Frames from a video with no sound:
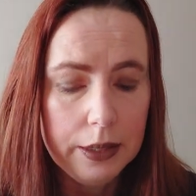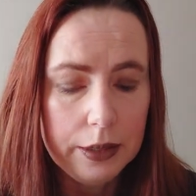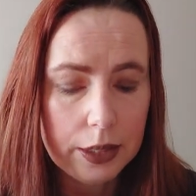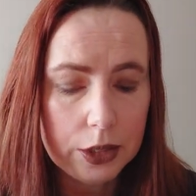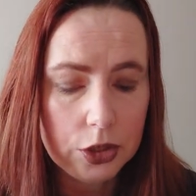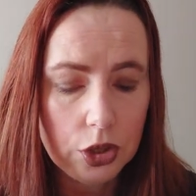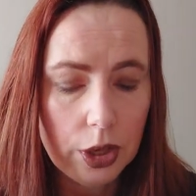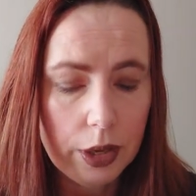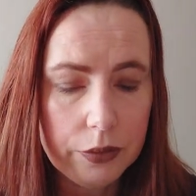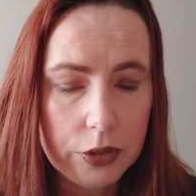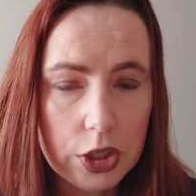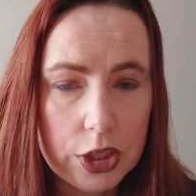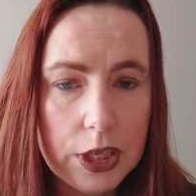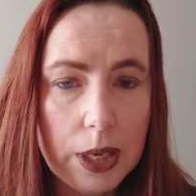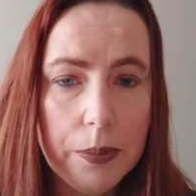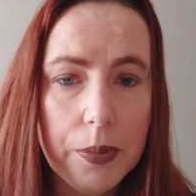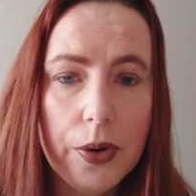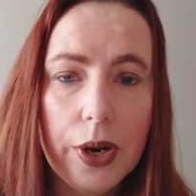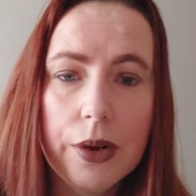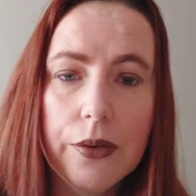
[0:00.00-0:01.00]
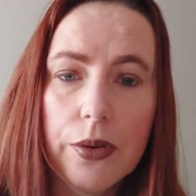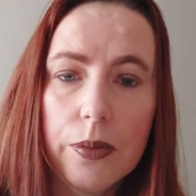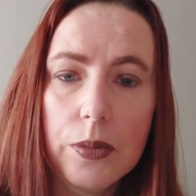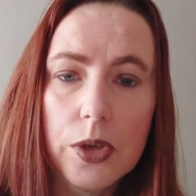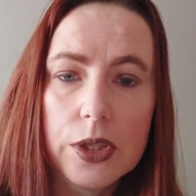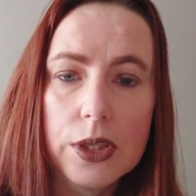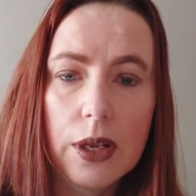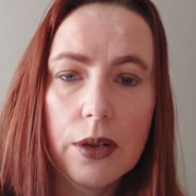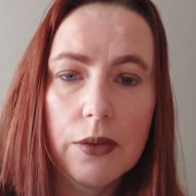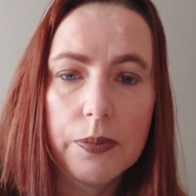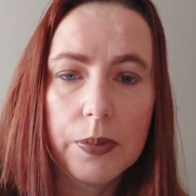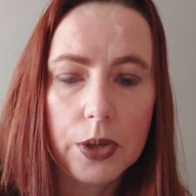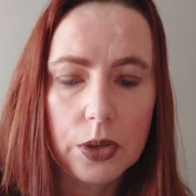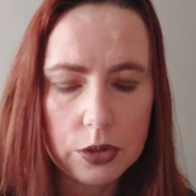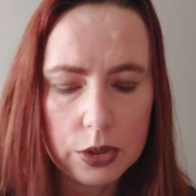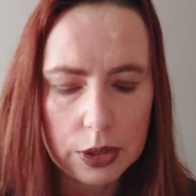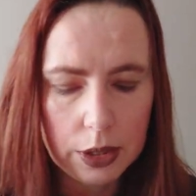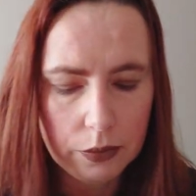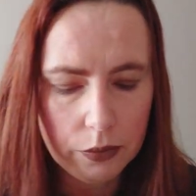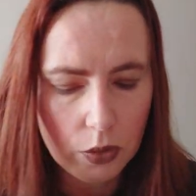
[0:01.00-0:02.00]
that you have to separate from yourself
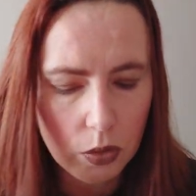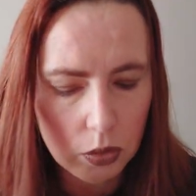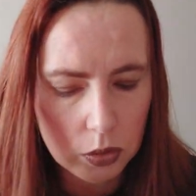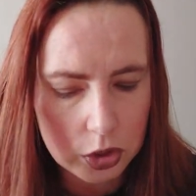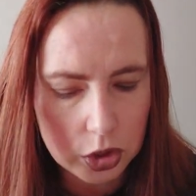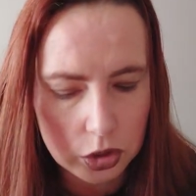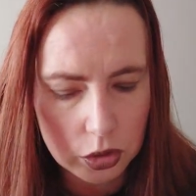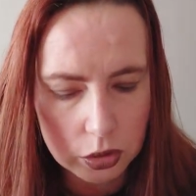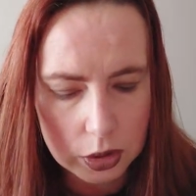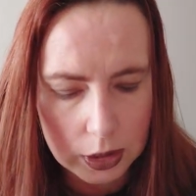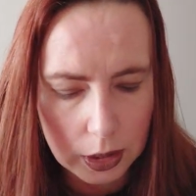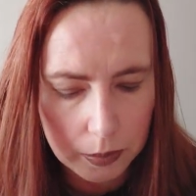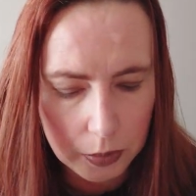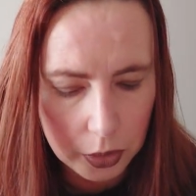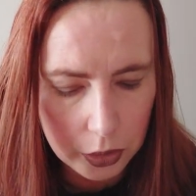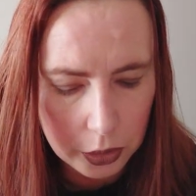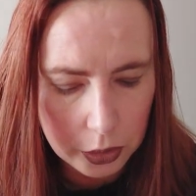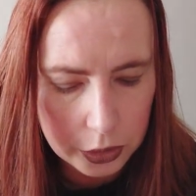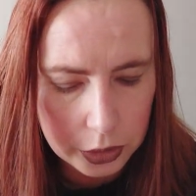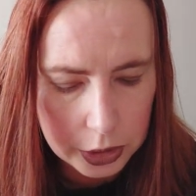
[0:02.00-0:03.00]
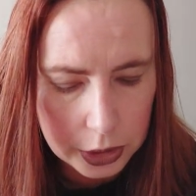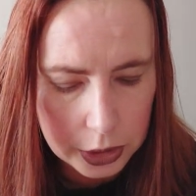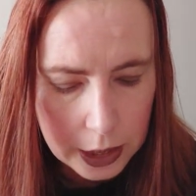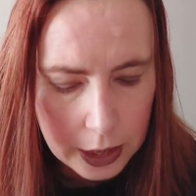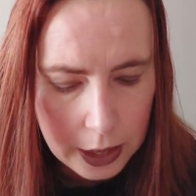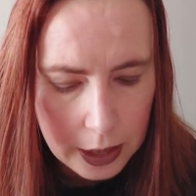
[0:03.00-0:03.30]
because they've caused you some hurt.